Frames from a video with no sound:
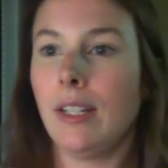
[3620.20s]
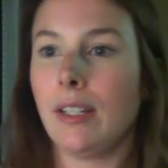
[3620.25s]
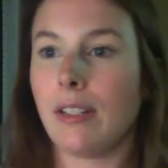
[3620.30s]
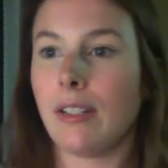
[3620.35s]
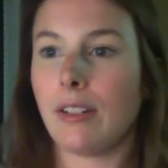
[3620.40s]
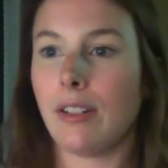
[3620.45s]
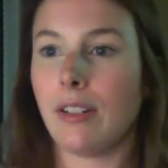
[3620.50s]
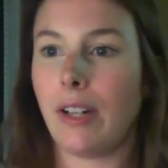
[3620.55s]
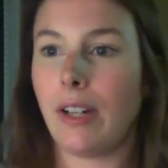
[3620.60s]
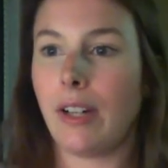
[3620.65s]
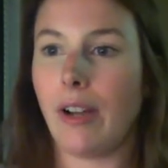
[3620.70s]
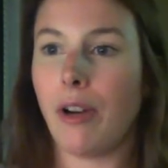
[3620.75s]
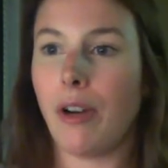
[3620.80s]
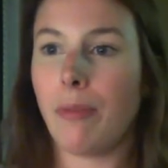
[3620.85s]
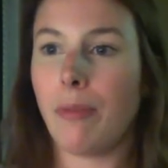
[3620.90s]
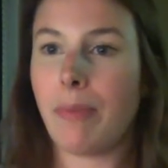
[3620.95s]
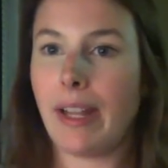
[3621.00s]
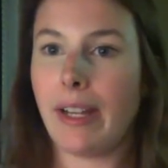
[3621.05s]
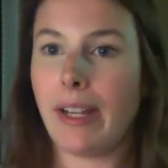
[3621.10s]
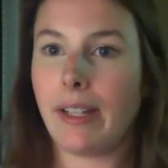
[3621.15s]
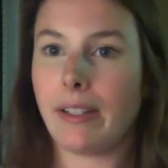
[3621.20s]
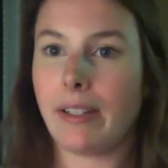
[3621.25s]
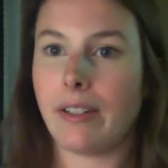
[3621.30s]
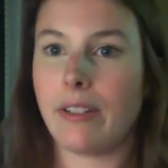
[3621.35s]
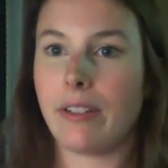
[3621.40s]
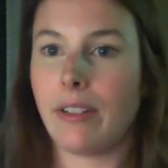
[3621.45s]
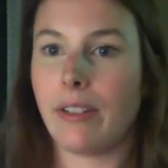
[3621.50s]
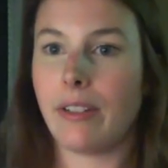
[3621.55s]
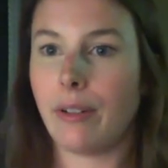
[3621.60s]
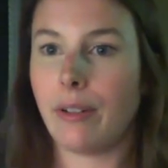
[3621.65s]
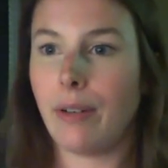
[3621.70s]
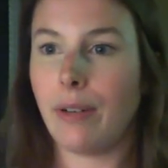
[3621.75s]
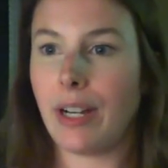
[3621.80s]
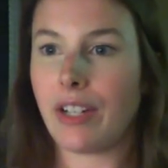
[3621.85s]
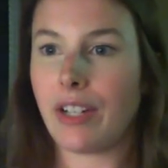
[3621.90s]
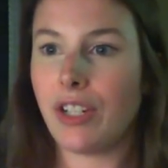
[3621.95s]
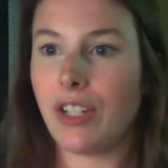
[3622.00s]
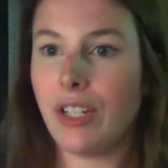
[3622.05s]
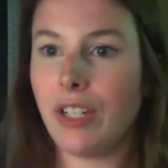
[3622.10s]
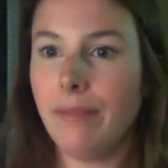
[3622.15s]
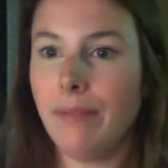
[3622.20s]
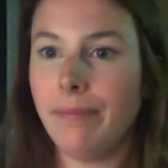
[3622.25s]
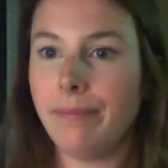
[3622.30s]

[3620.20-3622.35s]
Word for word: So I hope that answers your question.